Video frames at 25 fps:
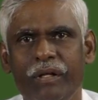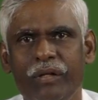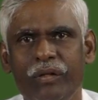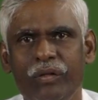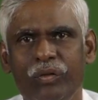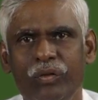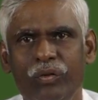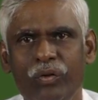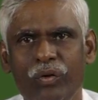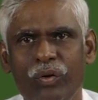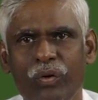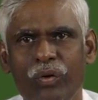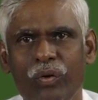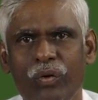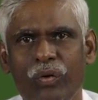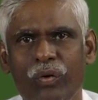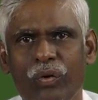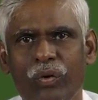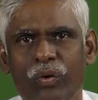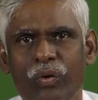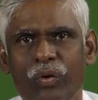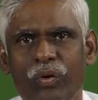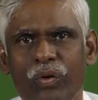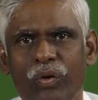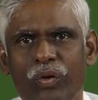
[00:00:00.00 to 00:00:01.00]

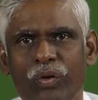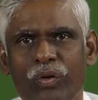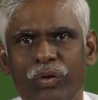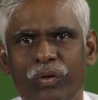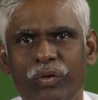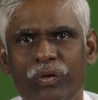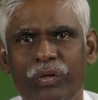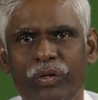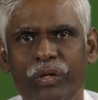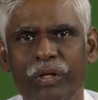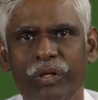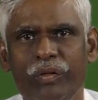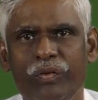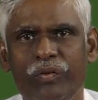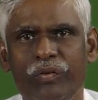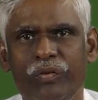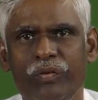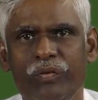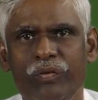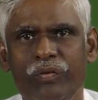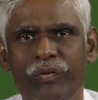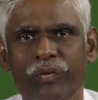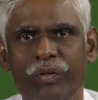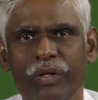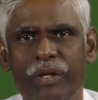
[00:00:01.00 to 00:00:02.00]
though the
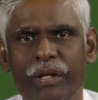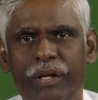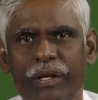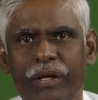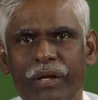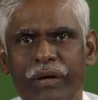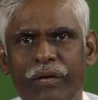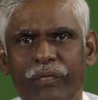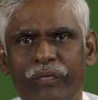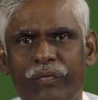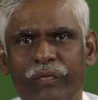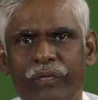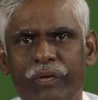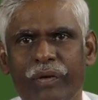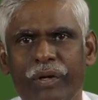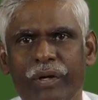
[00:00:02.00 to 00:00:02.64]
theory of